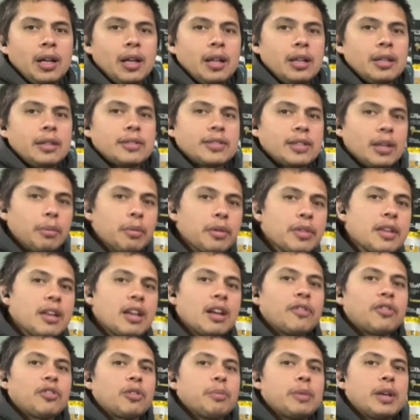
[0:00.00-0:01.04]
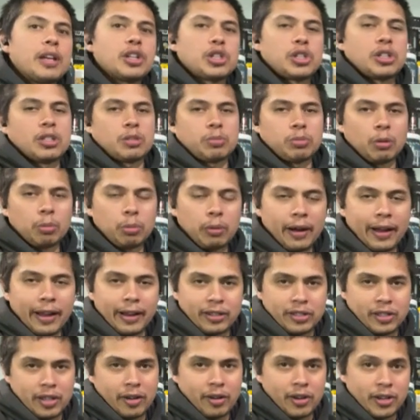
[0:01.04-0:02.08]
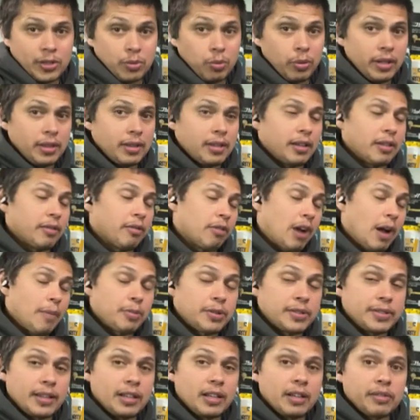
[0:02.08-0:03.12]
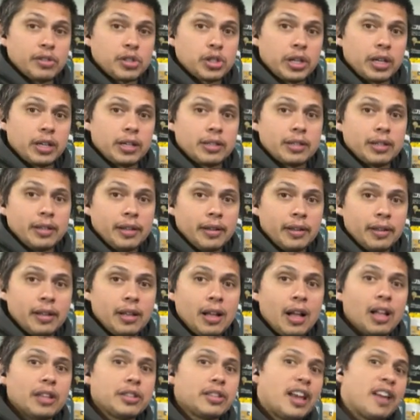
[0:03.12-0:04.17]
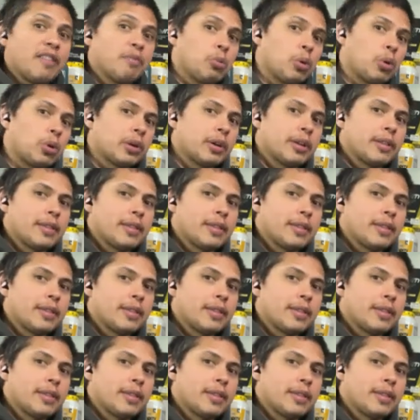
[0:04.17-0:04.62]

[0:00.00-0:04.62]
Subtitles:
Some of the information is proprietary, is what the representative shared. I'll dive more in